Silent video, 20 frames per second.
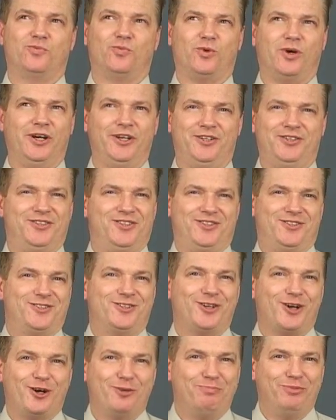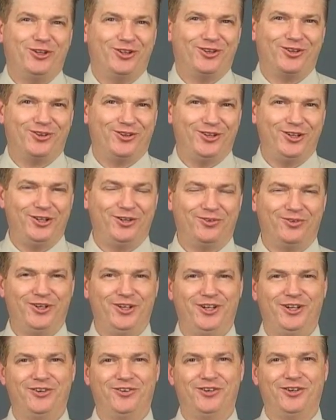why does it stop at
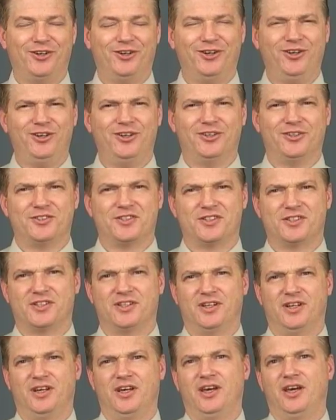3300 hertz?